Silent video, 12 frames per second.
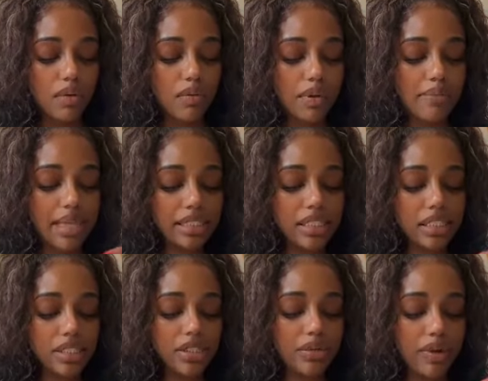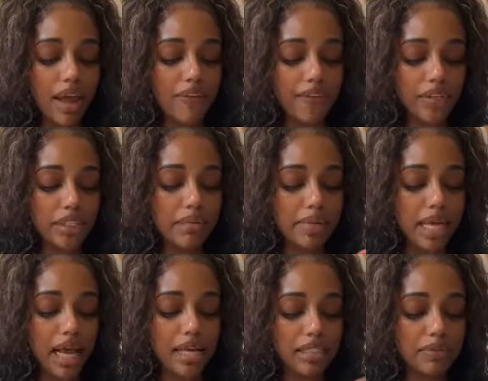What messages do you have for
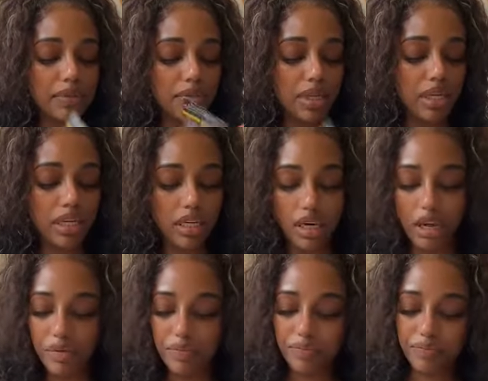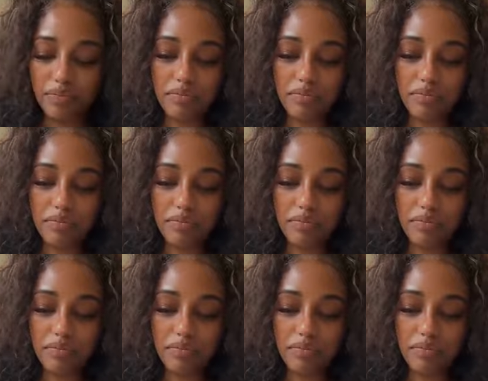Geminis? What do they need to know?